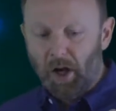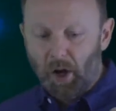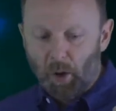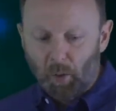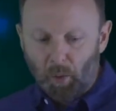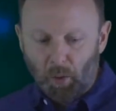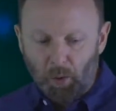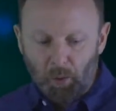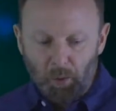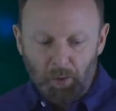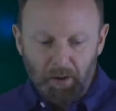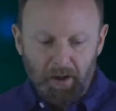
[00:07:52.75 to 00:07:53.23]

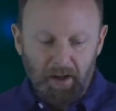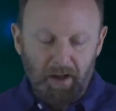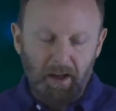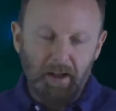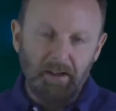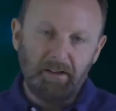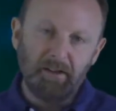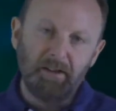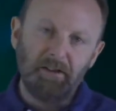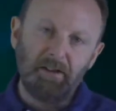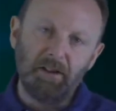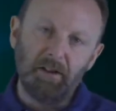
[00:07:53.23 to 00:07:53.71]
what we
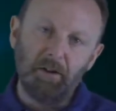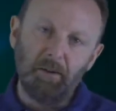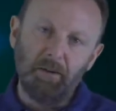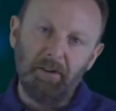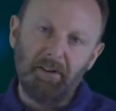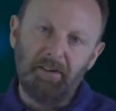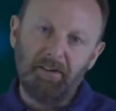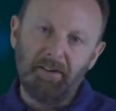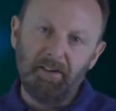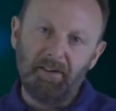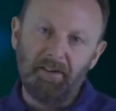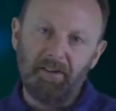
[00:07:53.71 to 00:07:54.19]
need to do
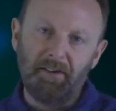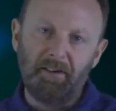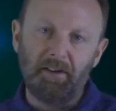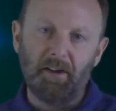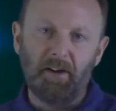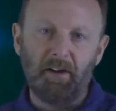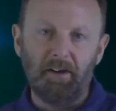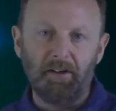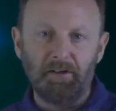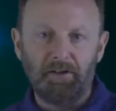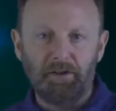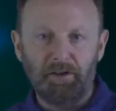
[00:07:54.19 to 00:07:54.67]
is to
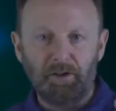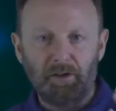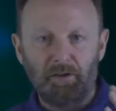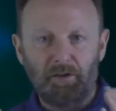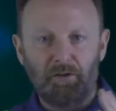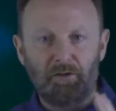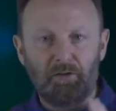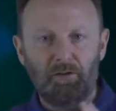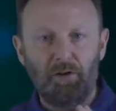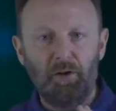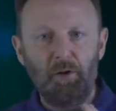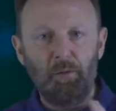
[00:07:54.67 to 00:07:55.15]
start to
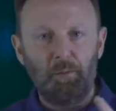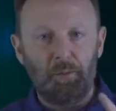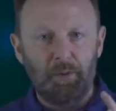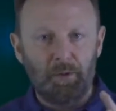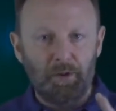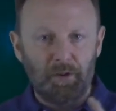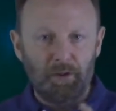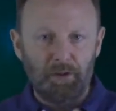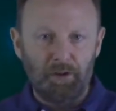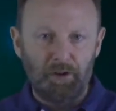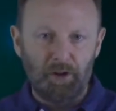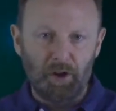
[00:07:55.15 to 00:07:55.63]
group
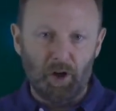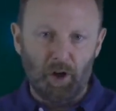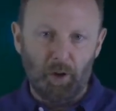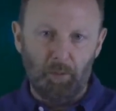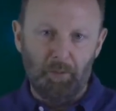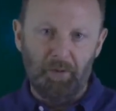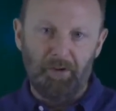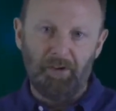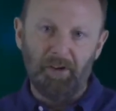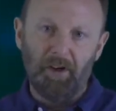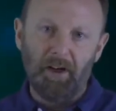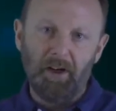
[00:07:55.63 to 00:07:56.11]

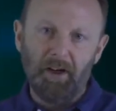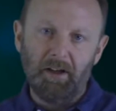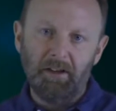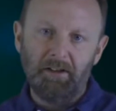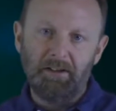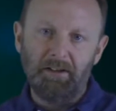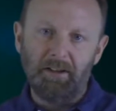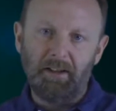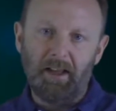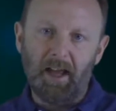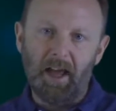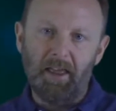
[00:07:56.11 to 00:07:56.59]
jobs
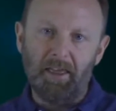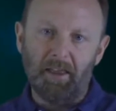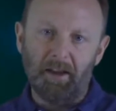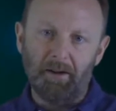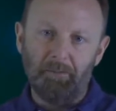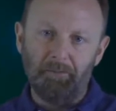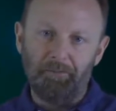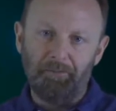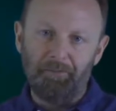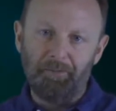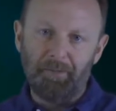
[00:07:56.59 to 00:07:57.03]
together.